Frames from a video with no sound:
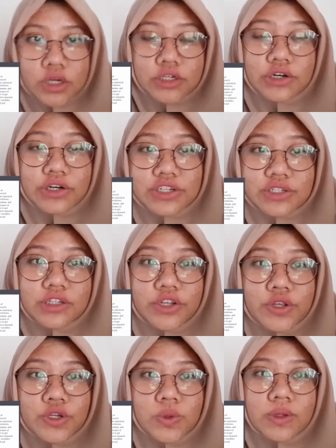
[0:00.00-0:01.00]
the result
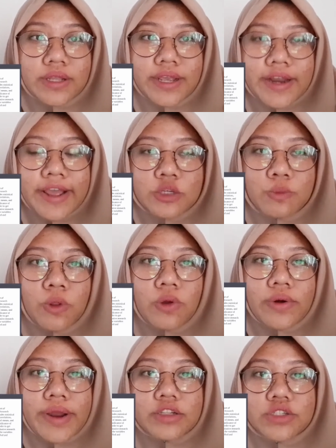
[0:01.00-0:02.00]
usually in
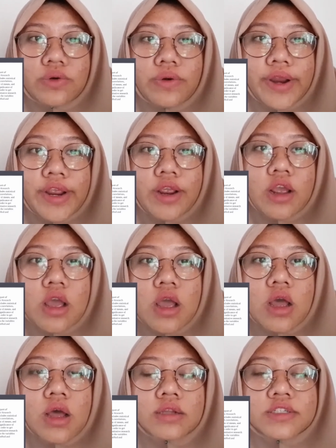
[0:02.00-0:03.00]
exploratory,
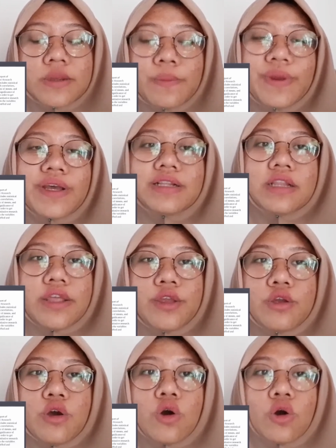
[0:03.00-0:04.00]

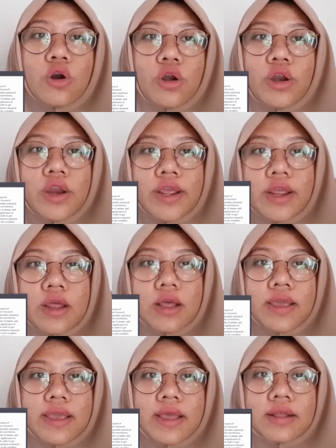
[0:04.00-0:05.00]
typically, or
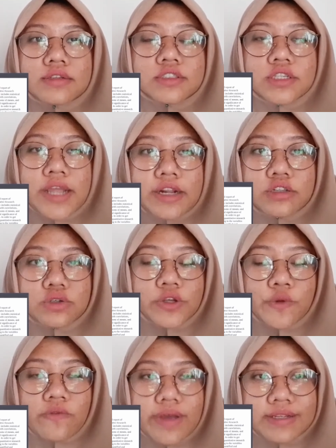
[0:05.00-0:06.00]
tend to
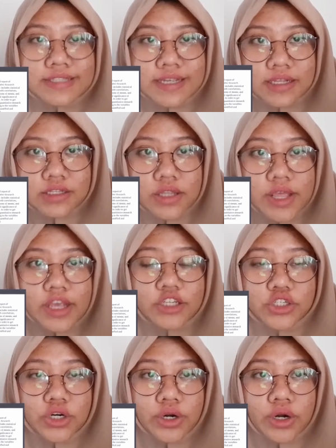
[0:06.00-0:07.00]
investigate the
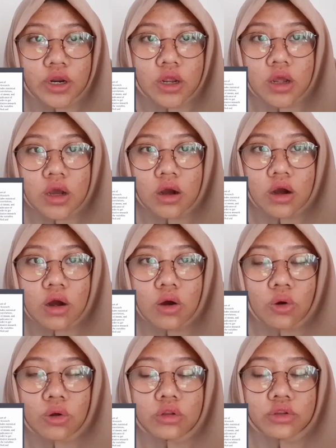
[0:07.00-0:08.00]
nature,
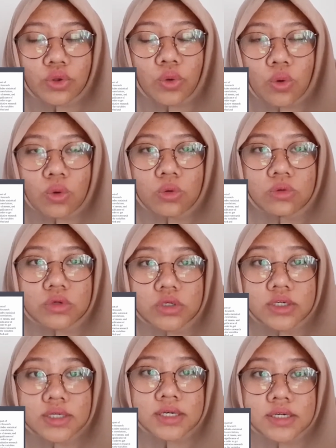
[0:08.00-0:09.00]
although
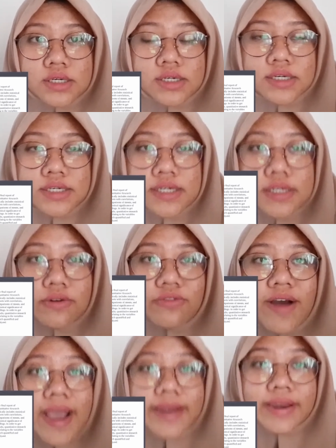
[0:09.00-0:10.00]
the
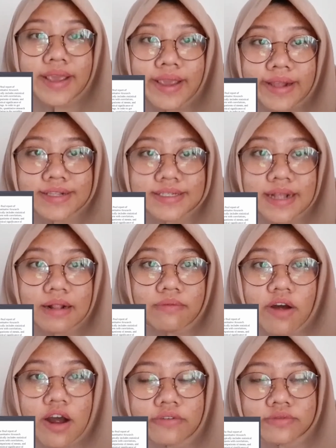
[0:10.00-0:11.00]
finding itself
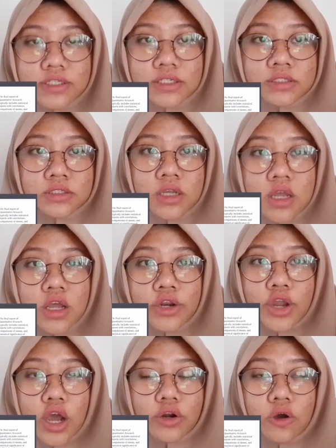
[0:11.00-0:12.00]
often
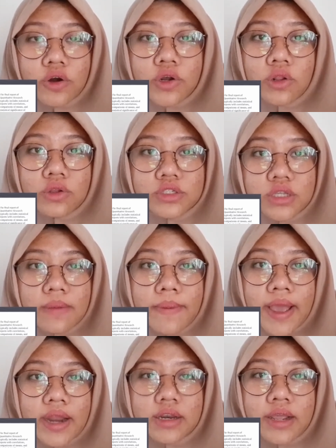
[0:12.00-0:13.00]
not conclusive
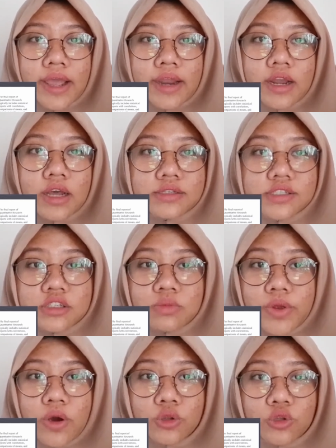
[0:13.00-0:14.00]
and cannot just
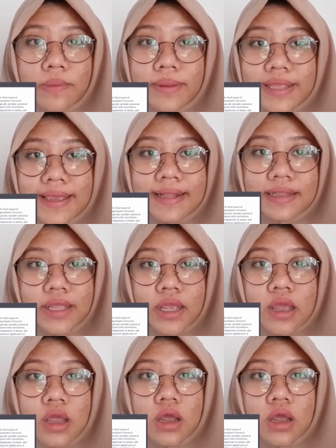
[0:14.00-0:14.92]
be automatically